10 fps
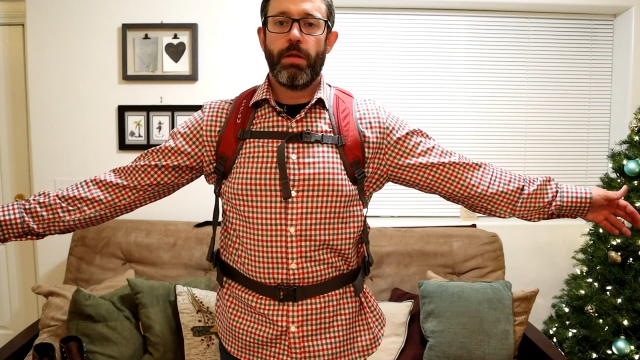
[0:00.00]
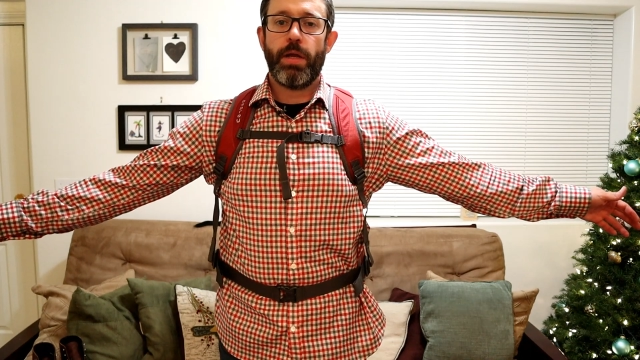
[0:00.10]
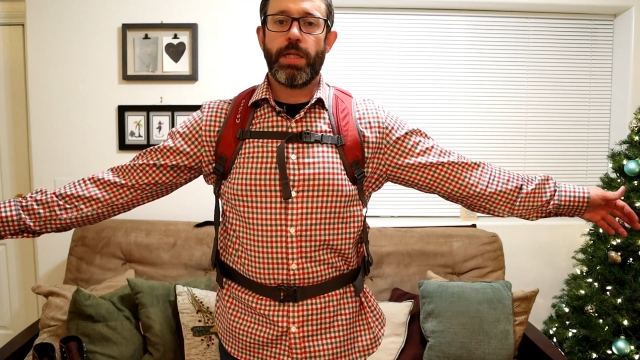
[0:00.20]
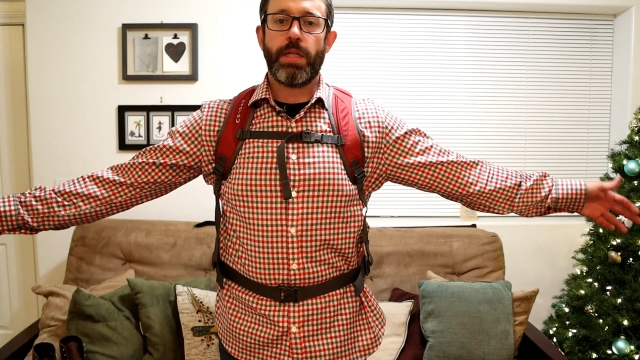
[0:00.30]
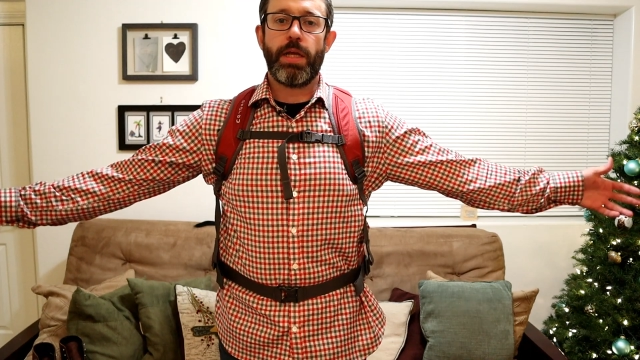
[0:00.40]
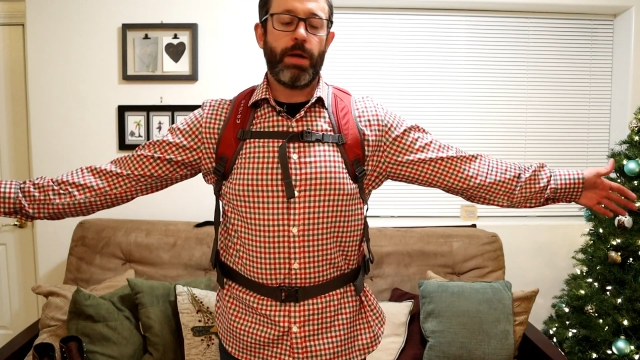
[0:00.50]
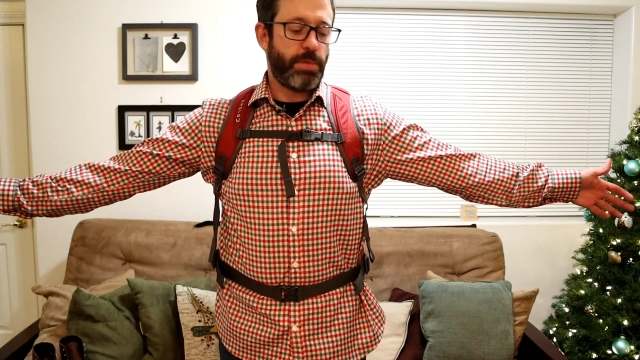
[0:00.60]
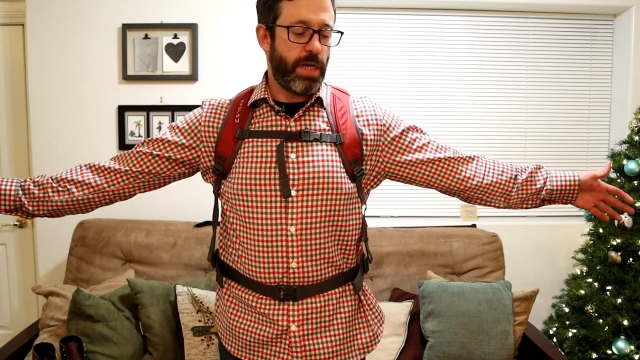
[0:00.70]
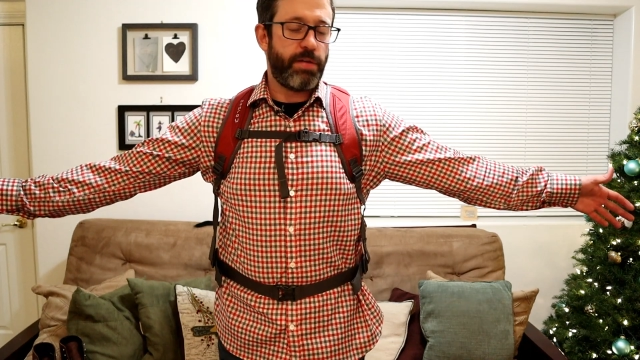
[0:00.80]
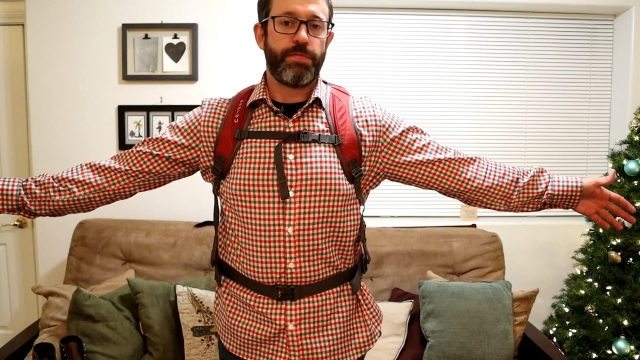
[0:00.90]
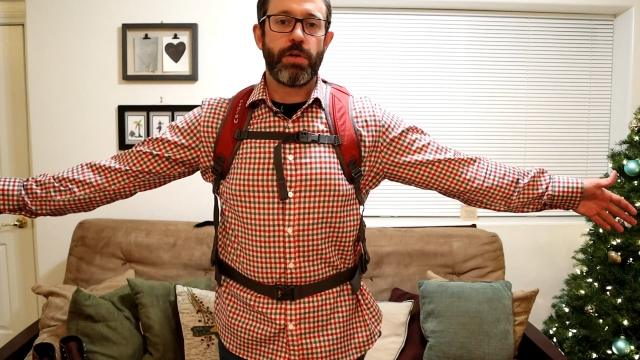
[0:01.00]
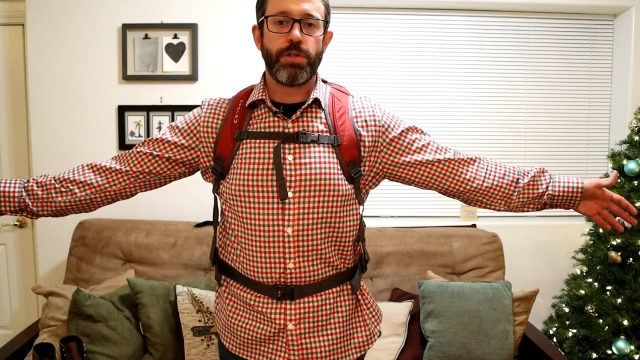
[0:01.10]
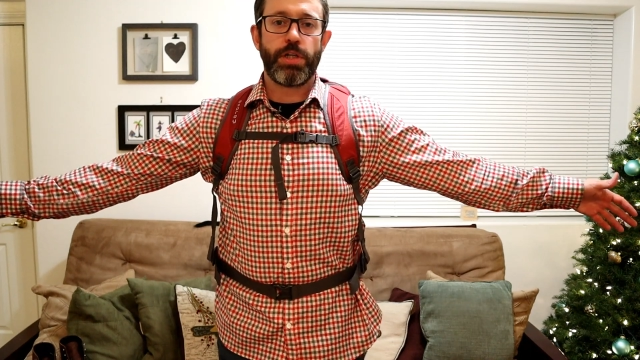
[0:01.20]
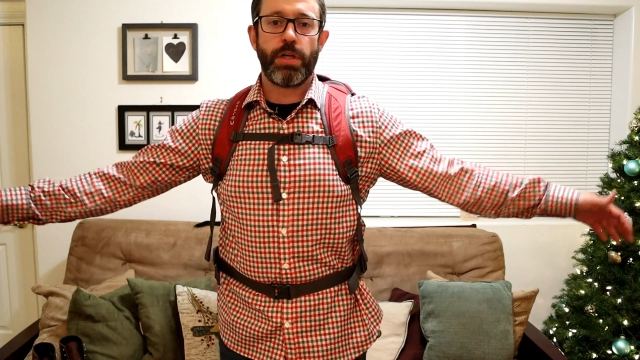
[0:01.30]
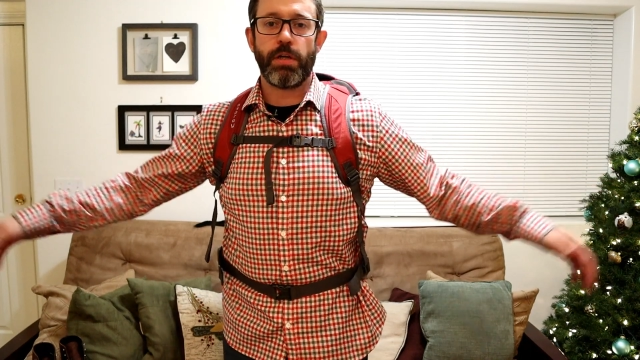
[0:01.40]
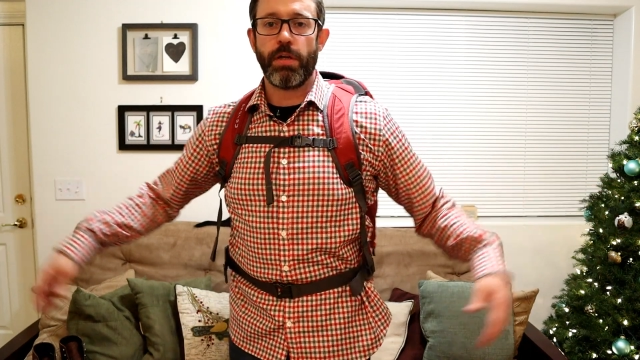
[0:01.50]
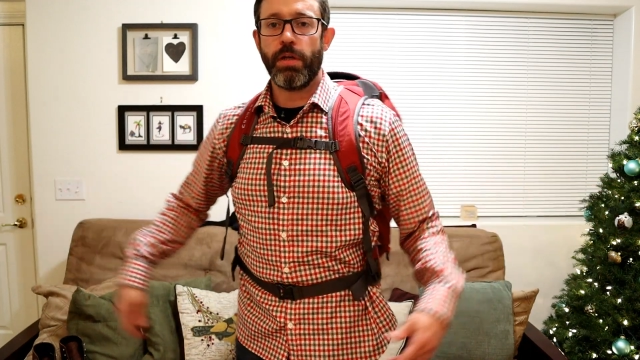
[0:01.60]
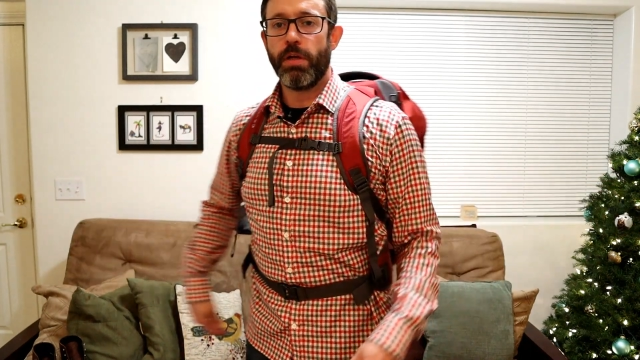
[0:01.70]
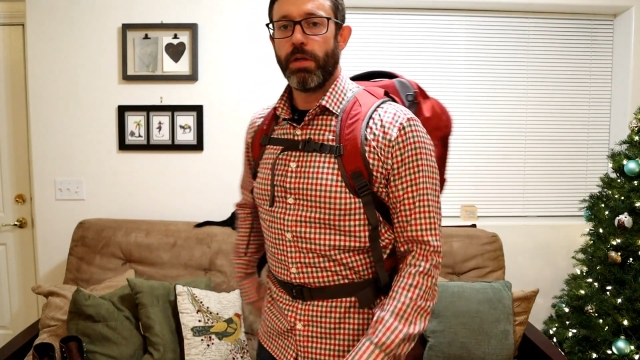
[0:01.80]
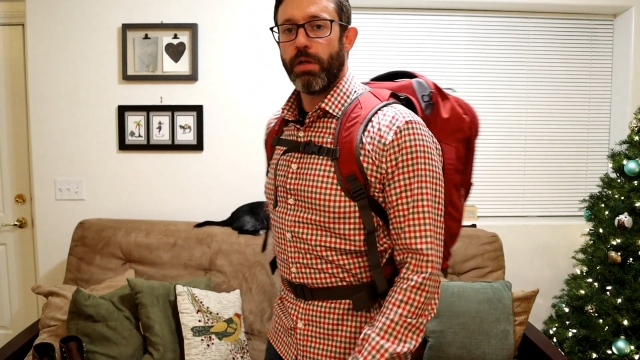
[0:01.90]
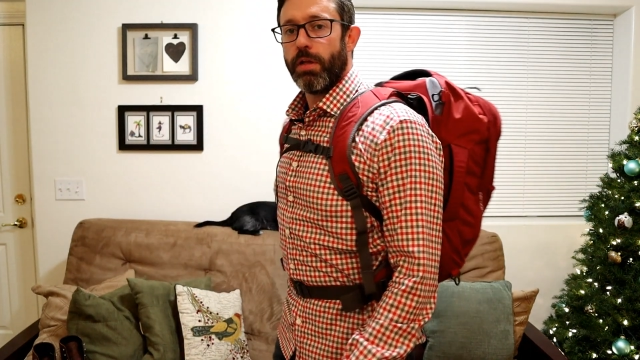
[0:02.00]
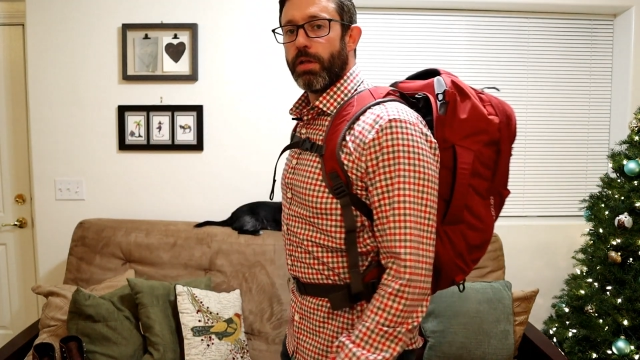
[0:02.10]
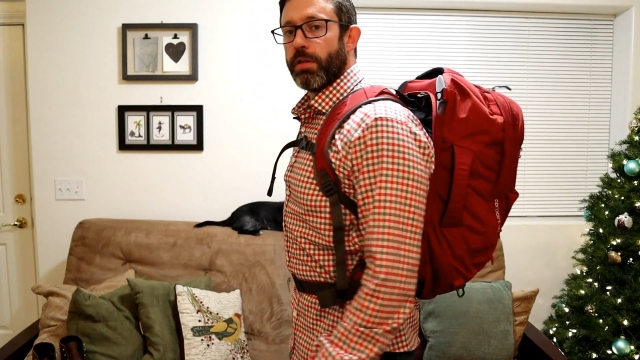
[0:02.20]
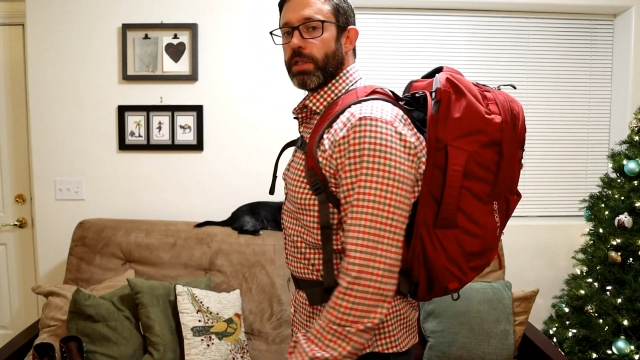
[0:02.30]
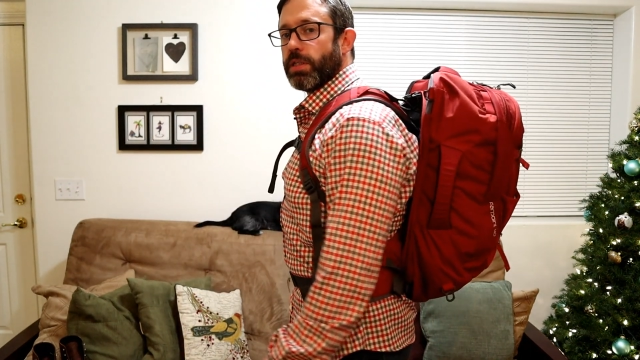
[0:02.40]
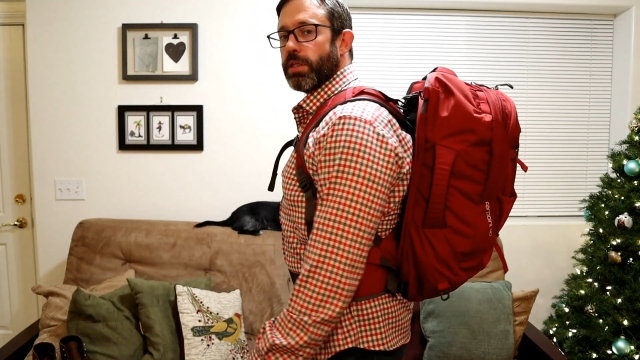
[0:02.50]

And then the updated version, this